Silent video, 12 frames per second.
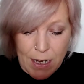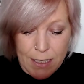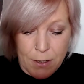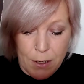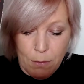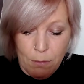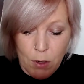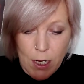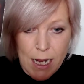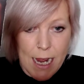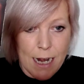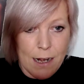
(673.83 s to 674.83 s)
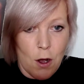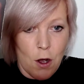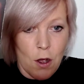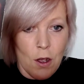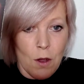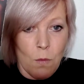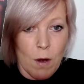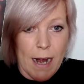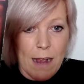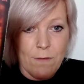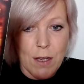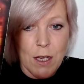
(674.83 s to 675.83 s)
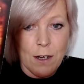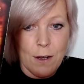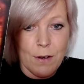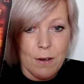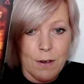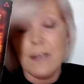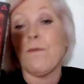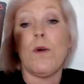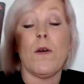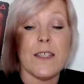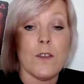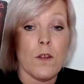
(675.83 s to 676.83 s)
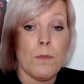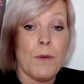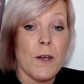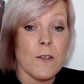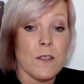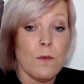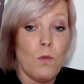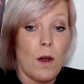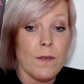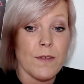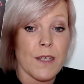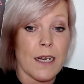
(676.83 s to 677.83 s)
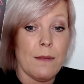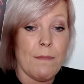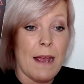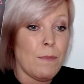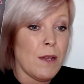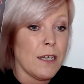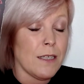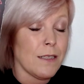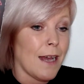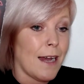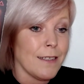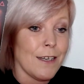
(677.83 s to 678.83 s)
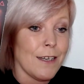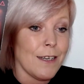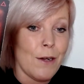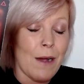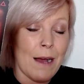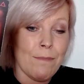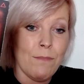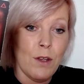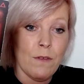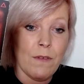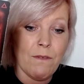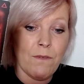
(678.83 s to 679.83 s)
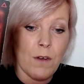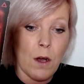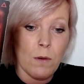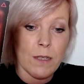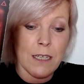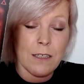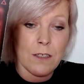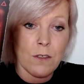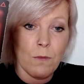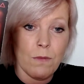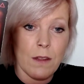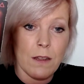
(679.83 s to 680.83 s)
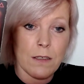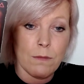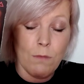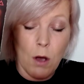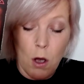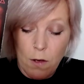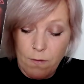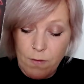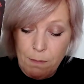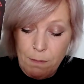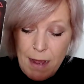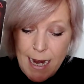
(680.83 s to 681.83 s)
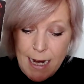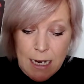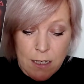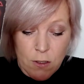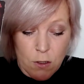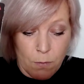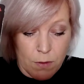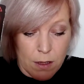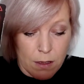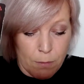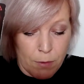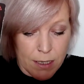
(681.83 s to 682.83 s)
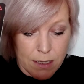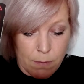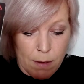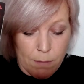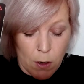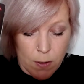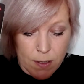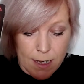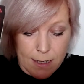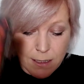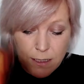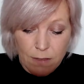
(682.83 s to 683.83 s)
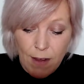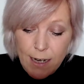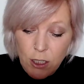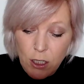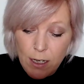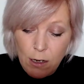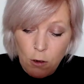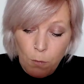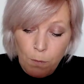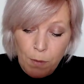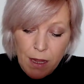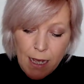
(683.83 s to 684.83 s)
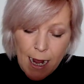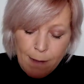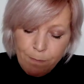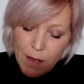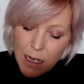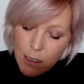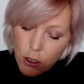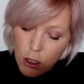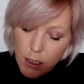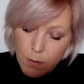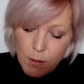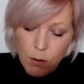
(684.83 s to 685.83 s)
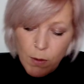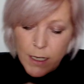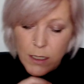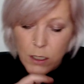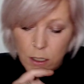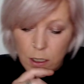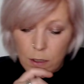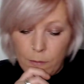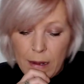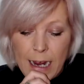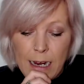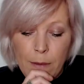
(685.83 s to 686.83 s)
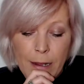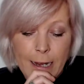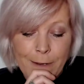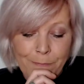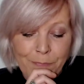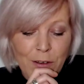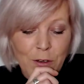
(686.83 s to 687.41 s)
I don't know, money in or whatever, you know, what this other person wants. And it may be you're deciding, no, I'm moving forward into something that's more for me, something that brings me more satisfaction. It could be that. Choice between two, maybe.